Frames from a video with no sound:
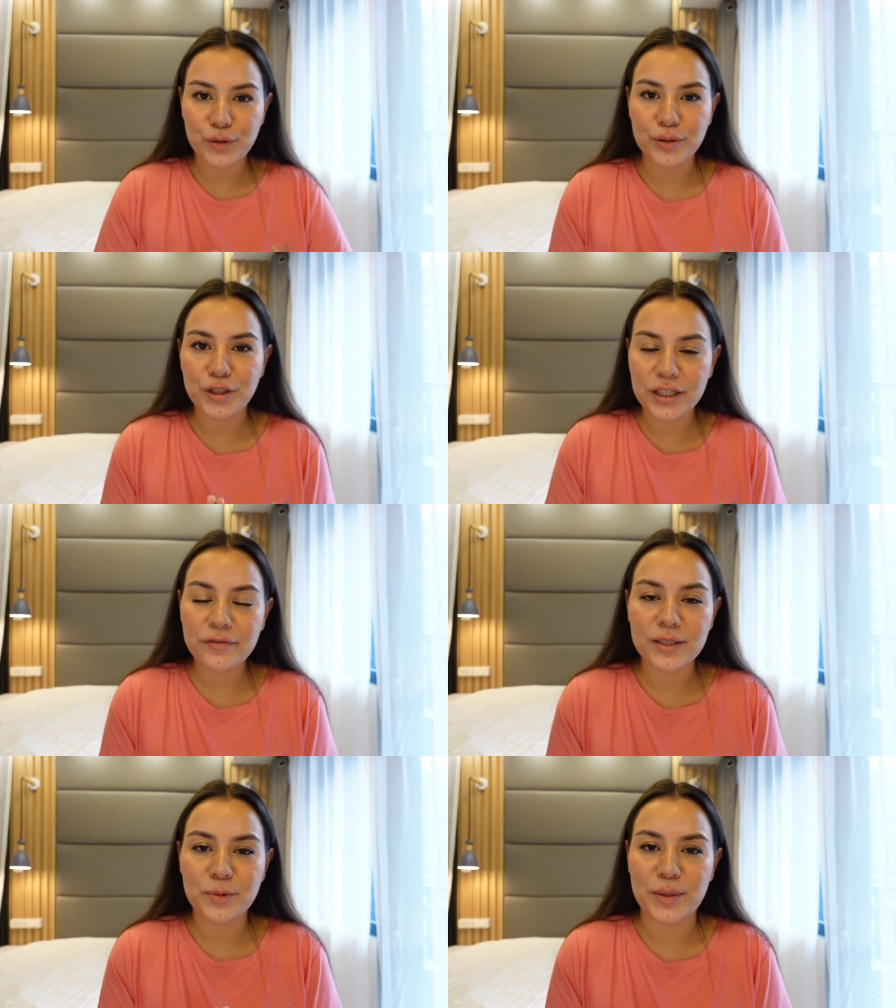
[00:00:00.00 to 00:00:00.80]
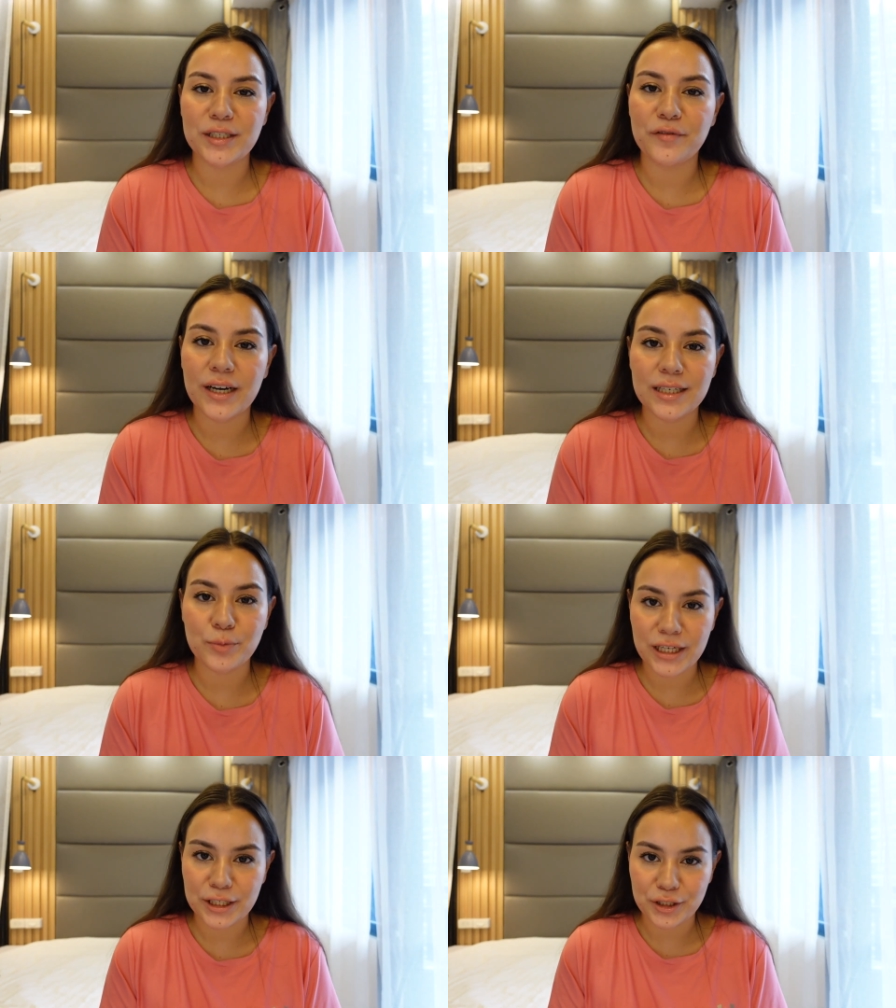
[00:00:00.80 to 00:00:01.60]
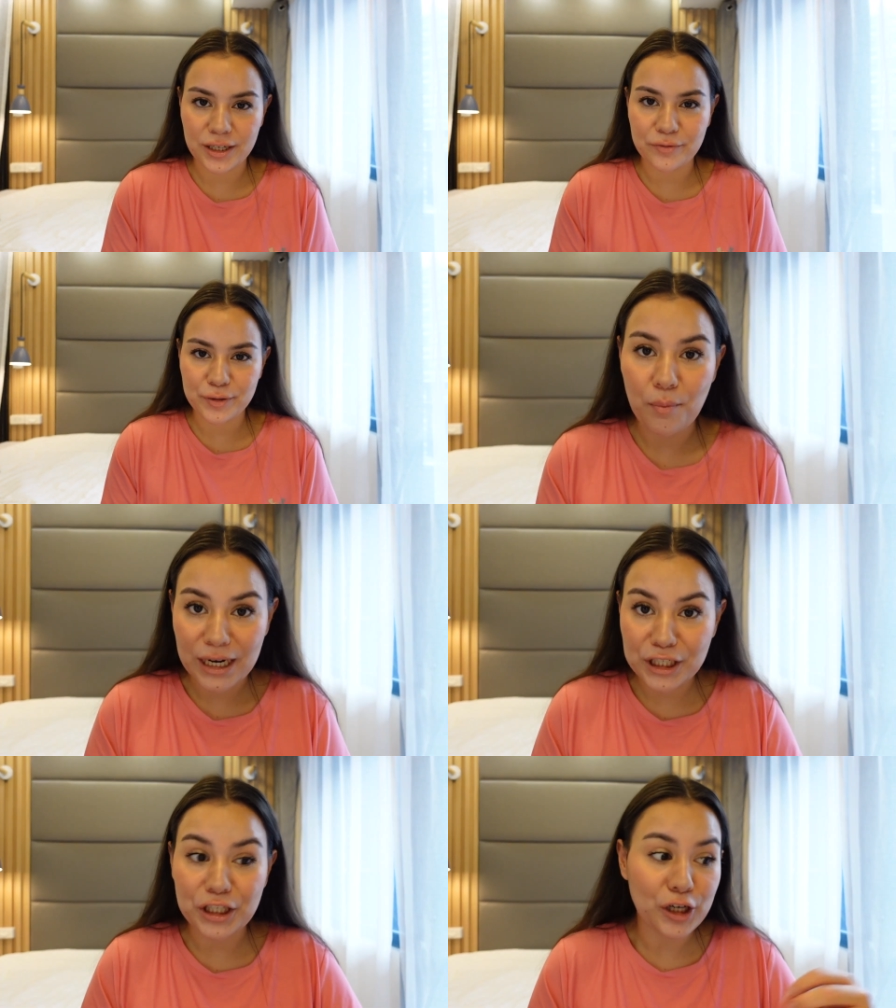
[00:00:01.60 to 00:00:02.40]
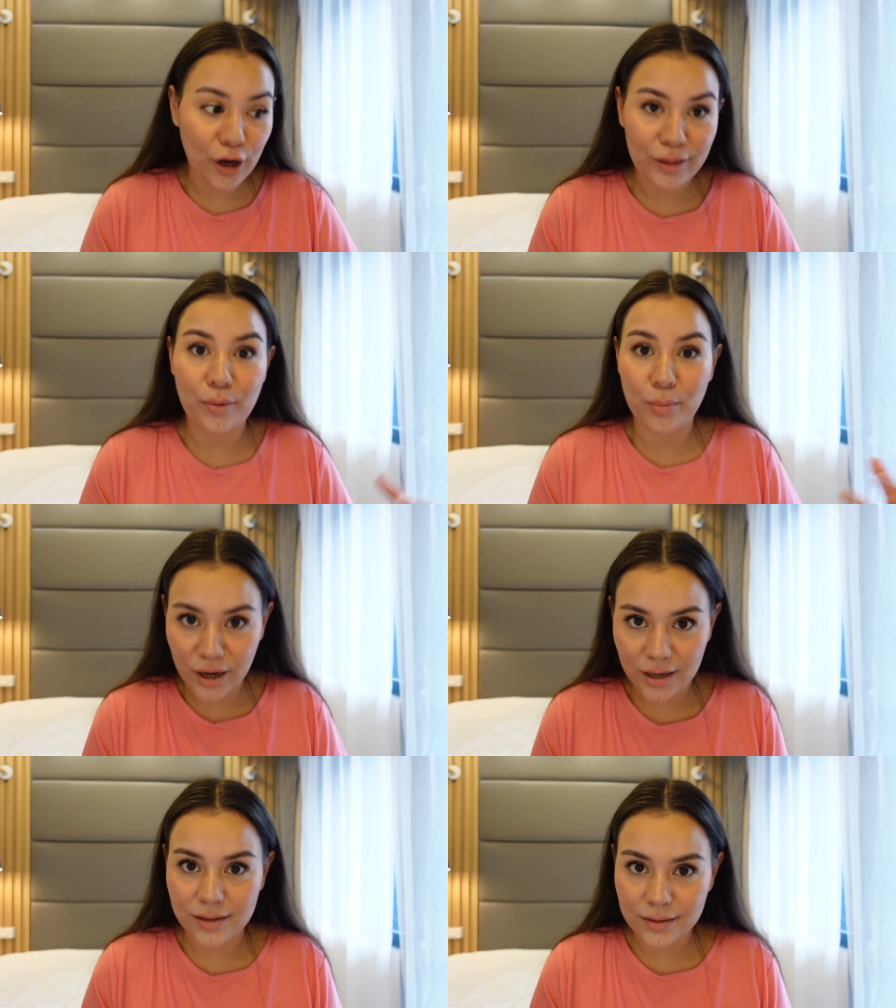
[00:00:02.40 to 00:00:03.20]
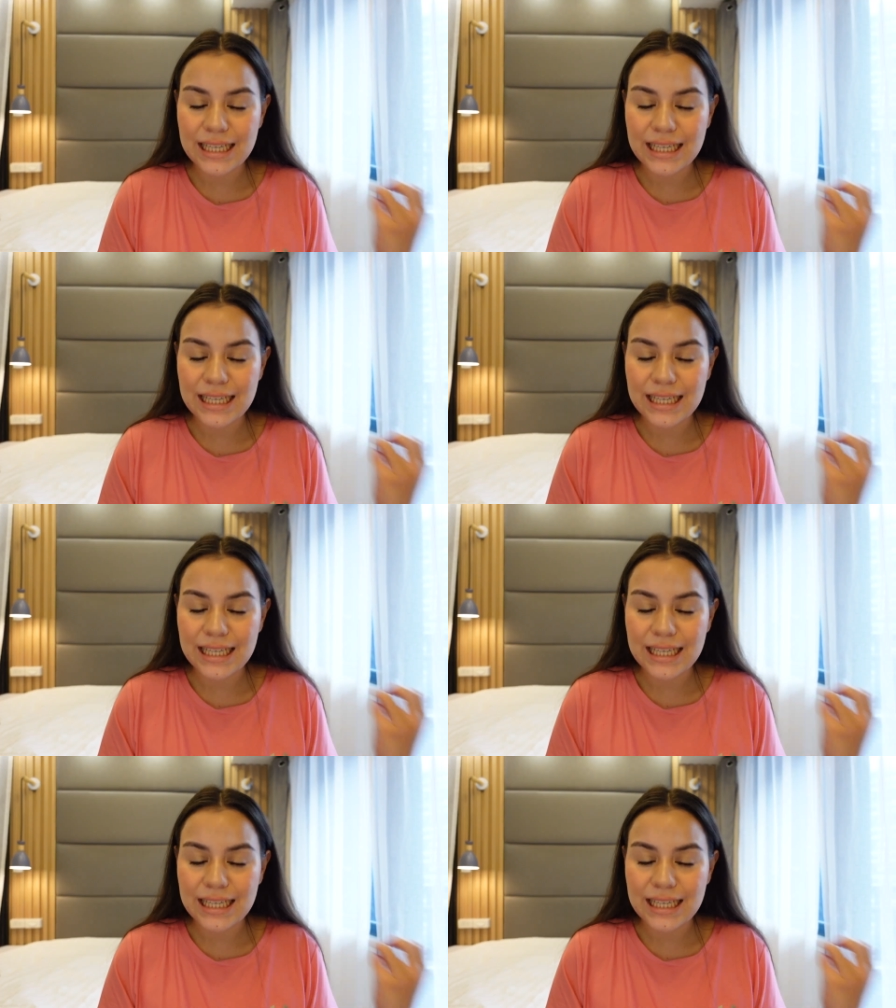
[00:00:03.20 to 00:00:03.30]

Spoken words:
To achieve the specified protection level mentioned on the bottle,